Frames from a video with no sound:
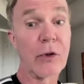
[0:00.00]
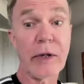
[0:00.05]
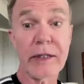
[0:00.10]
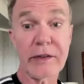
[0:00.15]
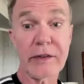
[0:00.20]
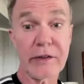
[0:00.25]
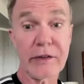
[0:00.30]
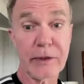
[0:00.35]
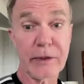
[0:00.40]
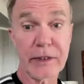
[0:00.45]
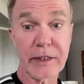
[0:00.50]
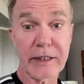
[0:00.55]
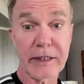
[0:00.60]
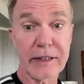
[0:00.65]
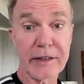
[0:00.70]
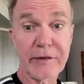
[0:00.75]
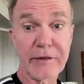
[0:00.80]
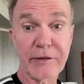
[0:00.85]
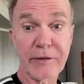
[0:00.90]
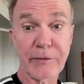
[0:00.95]
idea what
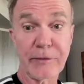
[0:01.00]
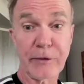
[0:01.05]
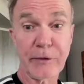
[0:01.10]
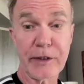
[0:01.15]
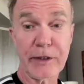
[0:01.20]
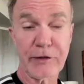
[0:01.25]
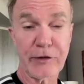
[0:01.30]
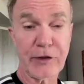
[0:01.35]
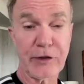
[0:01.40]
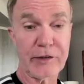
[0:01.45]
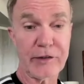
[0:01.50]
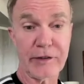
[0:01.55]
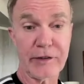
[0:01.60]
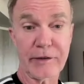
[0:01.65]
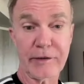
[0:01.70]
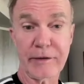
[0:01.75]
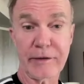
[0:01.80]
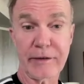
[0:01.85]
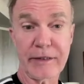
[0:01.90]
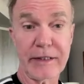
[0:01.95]
it is, what
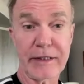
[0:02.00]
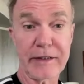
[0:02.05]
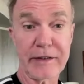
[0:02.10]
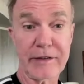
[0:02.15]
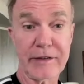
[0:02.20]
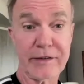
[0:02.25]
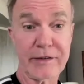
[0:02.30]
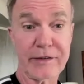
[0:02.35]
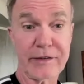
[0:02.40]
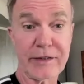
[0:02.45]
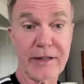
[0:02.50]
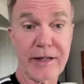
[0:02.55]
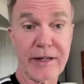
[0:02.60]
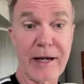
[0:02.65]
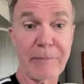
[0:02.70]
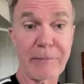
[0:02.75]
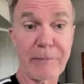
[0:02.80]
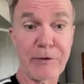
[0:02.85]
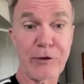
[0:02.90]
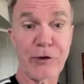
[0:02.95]
Justin is
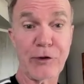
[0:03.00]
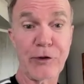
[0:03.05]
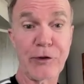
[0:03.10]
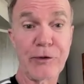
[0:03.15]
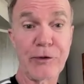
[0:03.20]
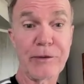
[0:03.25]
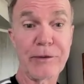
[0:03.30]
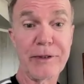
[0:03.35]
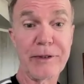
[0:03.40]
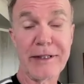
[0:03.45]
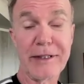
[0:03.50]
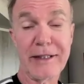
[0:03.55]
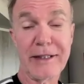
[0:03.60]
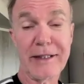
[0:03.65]
up to.